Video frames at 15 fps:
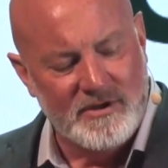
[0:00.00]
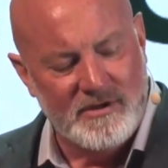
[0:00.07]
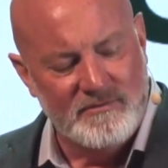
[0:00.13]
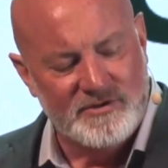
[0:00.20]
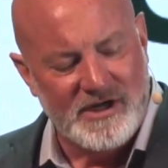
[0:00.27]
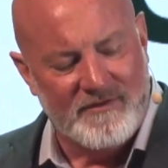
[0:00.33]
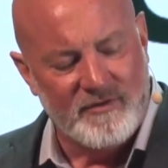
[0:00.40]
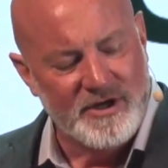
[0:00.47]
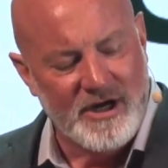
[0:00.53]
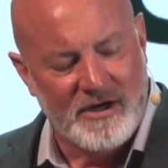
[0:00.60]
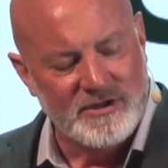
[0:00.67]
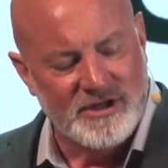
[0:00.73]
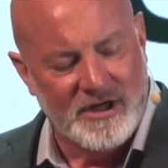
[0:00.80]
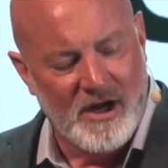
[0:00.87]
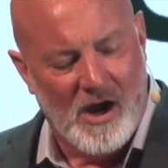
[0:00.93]
Several
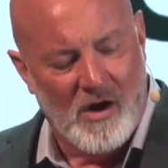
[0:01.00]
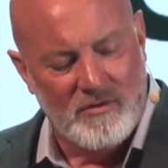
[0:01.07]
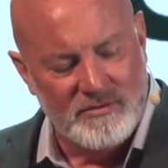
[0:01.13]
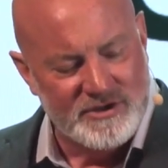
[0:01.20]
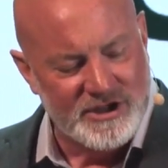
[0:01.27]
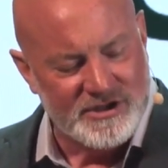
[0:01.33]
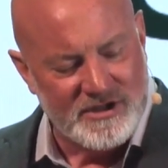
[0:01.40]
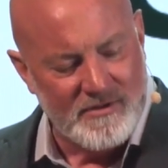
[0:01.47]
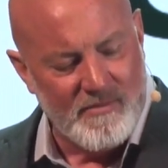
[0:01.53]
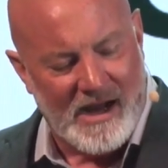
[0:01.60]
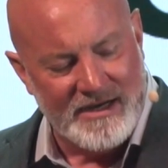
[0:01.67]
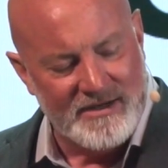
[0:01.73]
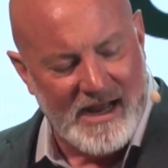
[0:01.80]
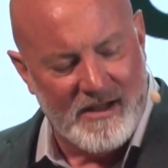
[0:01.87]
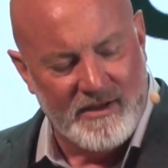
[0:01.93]
years ago, just in my
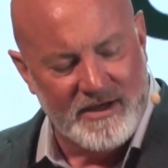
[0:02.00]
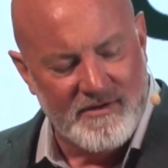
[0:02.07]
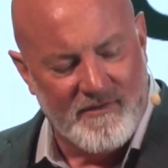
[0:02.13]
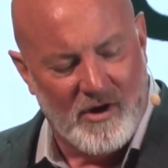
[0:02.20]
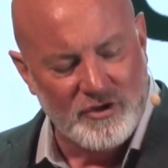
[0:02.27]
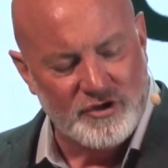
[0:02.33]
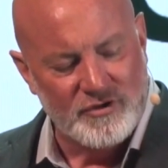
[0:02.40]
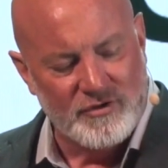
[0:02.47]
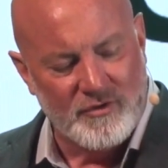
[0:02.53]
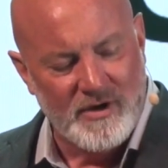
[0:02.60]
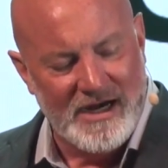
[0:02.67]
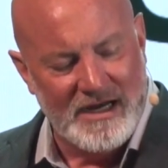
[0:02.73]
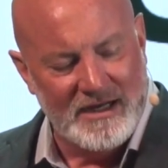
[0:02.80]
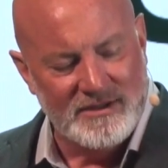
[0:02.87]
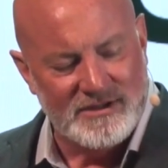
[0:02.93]
daily devotional
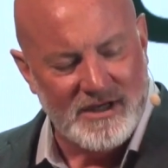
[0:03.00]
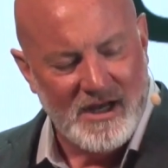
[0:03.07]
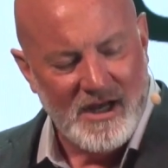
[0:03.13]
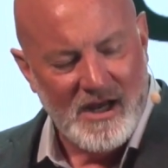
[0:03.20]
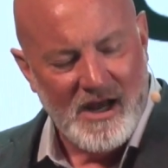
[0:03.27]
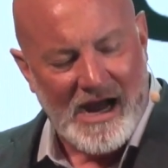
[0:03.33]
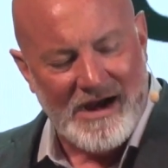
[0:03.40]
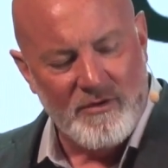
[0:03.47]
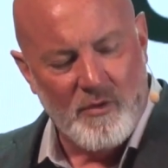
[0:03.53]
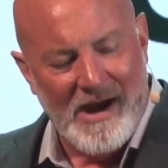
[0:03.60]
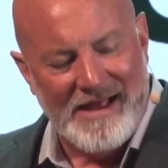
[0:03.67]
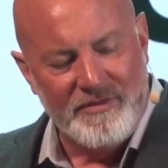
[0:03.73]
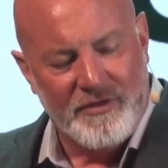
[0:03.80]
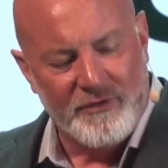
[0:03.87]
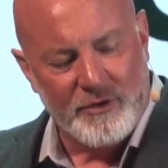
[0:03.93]
readings, I
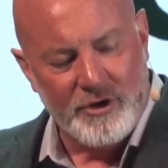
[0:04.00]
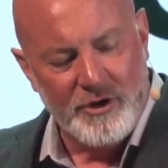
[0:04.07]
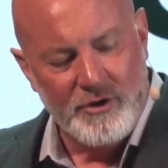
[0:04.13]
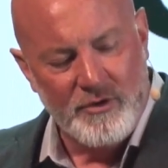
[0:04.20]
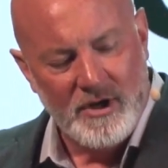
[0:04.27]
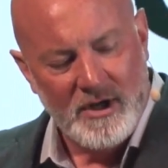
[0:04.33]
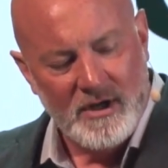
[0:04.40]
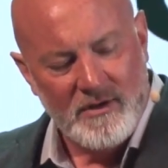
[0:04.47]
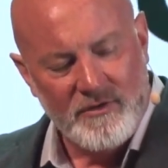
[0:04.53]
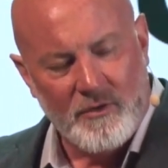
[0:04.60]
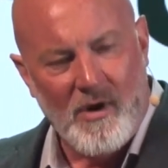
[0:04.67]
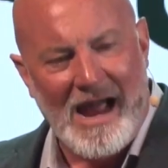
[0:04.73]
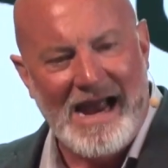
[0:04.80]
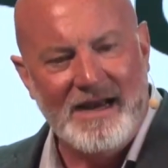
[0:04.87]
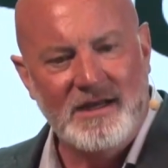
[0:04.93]
read through the
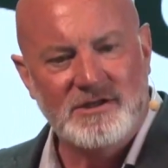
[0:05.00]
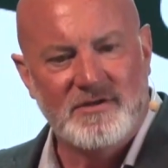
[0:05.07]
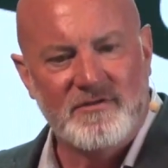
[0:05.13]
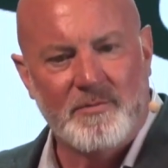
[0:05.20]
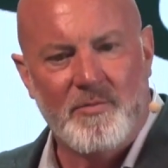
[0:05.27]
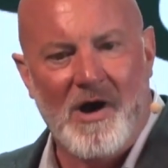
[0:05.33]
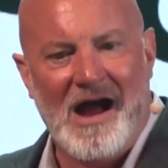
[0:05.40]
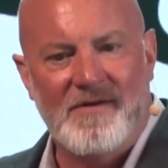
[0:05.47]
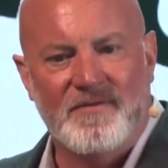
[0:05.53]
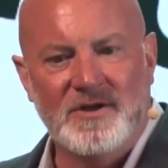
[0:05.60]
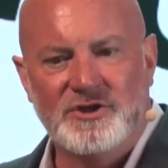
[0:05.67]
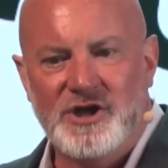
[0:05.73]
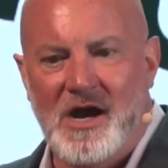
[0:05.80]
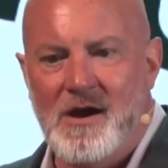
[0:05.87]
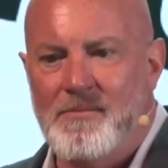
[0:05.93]
writings of the prophet
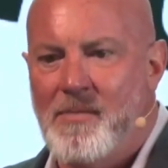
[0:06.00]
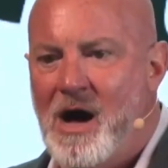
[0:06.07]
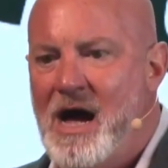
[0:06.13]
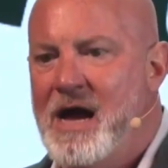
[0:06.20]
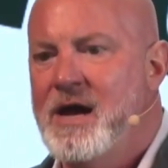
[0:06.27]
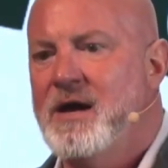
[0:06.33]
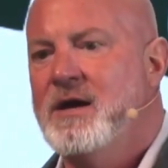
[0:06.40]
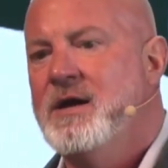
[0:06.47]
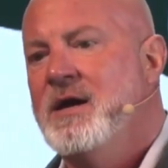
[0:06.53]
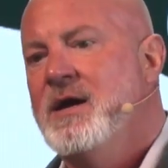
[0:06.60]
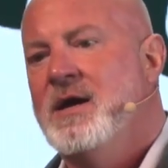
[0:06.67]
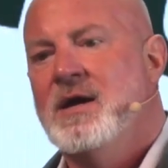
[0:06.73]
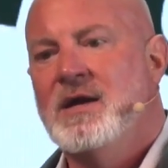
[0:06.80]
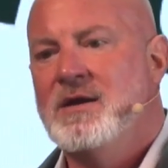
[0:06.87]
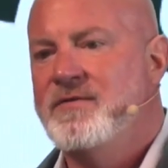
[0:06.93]
Jeremiah.
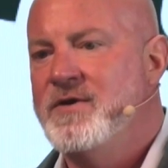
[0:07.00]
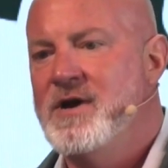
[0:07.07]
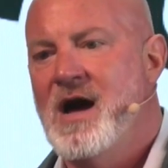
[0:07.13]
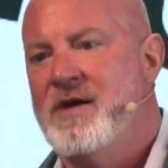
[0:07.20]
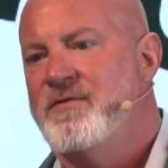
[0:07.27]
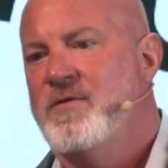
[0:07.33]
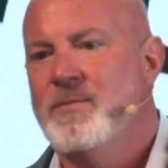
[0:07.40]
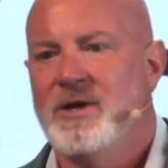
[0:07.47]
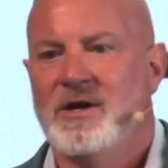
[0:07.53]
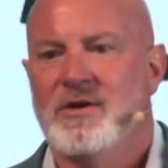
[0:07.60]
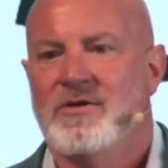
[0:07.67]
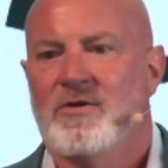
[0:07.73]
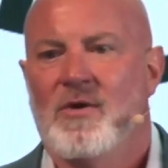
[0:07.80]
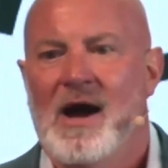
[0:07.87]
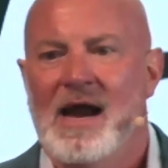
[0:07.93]
If you're not familiar with
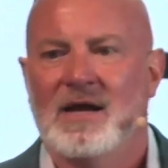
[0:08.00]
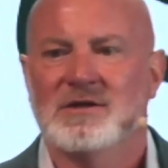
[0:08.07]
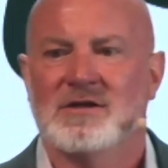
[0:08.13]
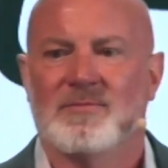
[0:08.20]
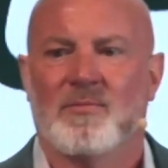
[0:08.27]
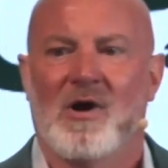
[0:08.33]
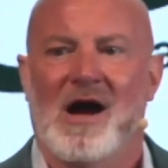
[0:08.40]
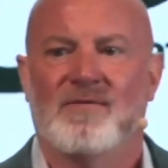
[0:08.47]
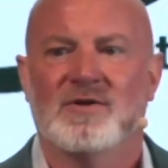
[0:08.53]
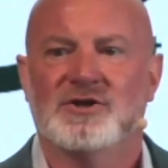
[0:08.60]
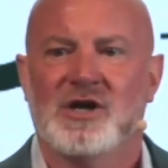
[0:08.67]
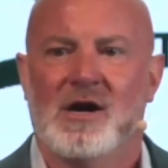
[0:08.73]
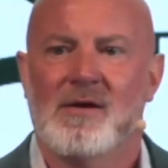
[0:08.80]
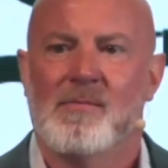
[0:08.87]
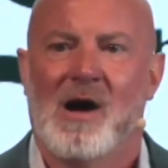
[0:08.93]
the writings of the prophet
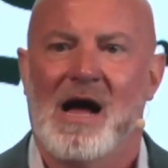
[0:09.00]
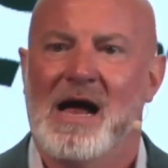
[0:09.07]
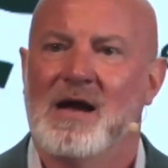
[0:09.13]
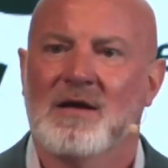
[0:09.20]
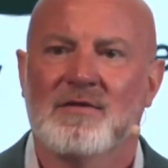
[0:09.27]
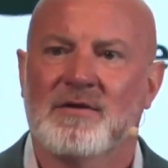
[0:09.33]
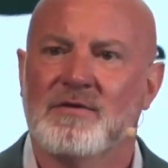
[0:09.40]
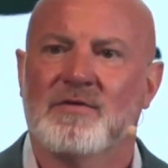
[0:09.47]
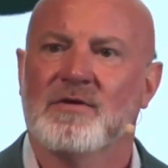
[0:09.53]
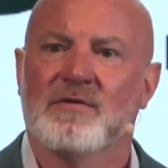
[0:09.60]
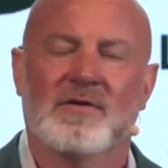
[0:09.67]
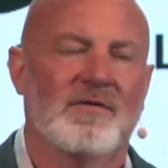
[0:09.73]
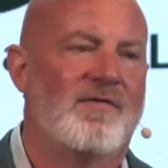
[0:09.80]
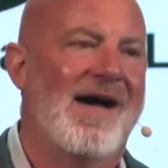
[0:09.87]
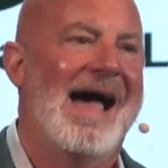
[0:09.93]
Jeremiah,
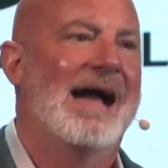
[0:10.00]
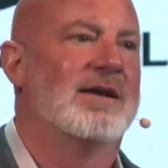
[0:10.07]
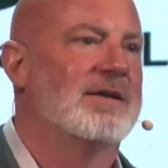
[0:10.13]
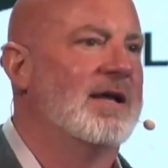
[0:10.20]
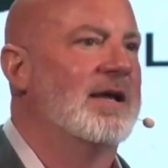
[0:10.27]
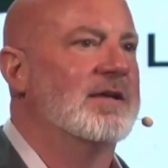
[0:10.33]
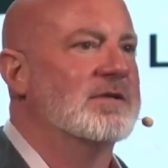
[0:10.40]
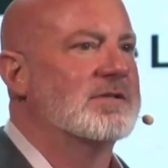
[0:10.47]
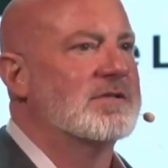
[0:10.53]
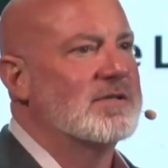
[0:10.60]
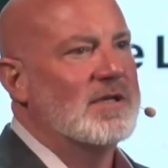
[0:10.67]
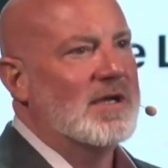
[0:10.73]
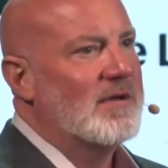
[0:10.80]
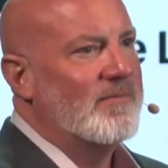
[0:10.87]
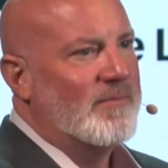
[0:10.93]
the fact is,
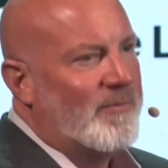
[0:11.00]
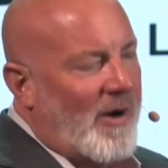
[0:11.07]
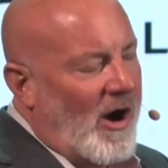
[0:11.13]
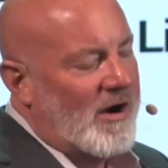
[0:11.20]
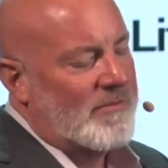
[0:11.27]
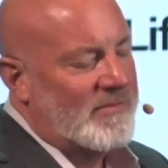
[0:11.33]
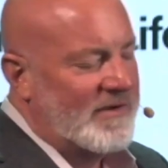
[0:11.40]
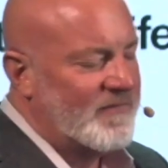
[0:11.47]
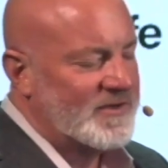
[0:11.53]
pardon me for